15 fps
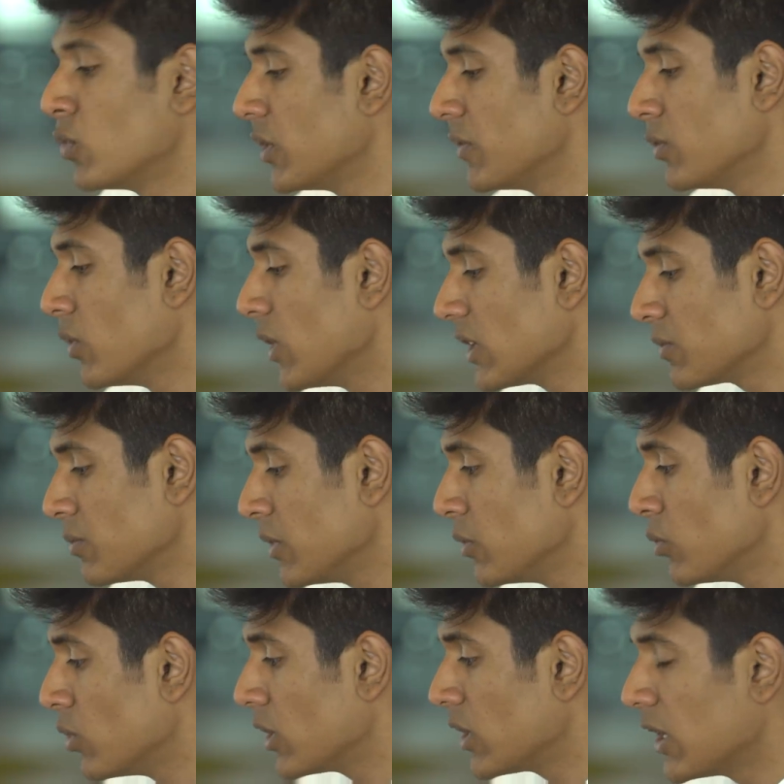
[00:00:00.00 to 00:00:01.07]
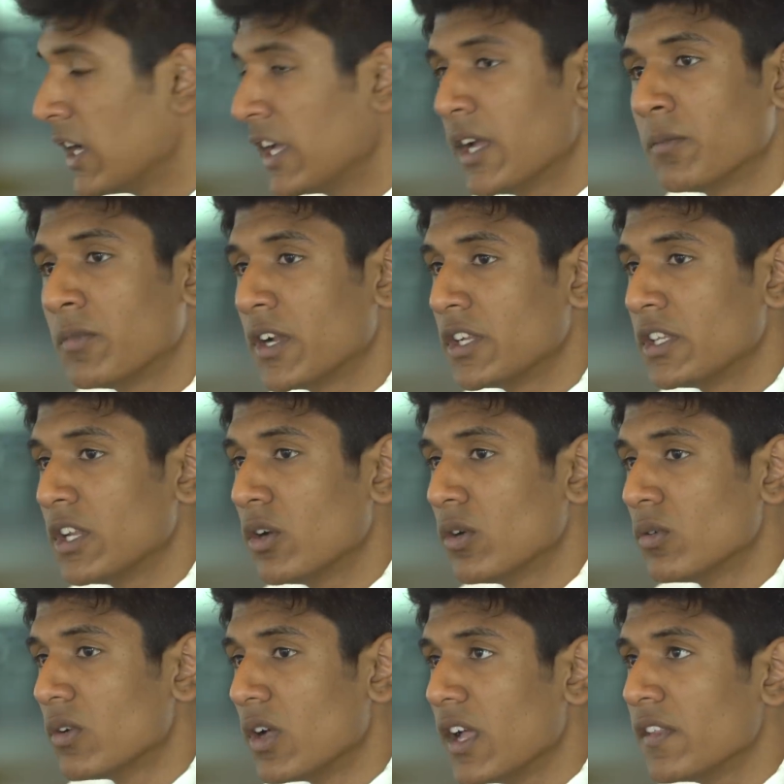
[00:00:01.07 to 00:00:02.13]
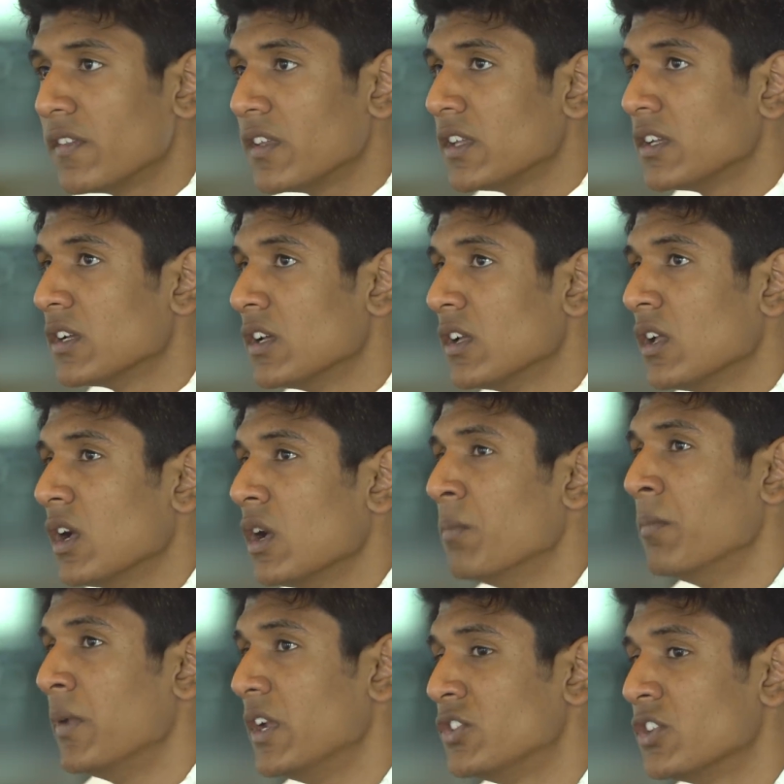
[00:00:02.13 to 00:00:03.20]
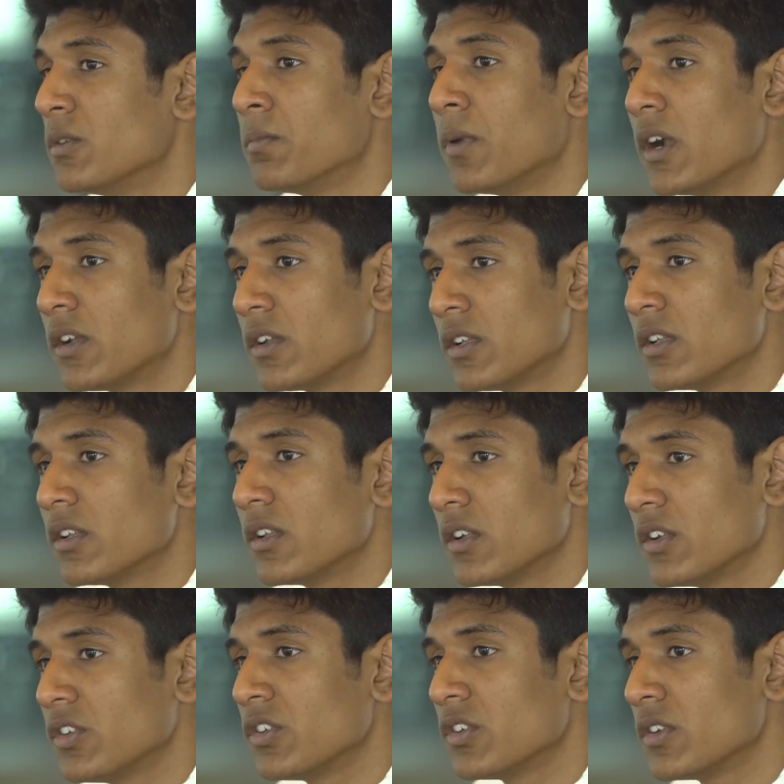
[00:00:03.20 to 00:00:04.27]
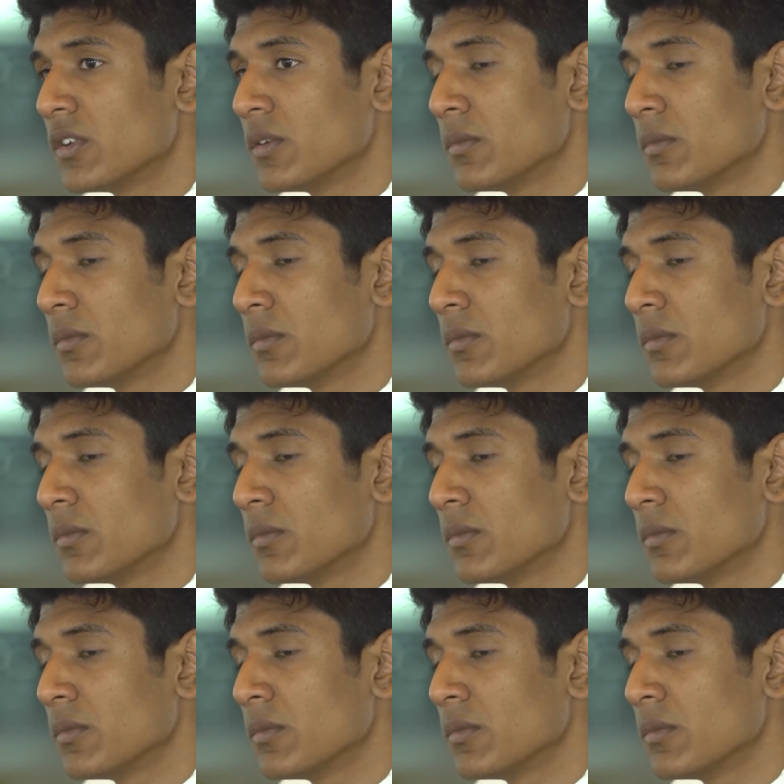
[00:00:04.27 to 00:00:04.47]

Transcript: If you ask me what I am right now, I think a major part is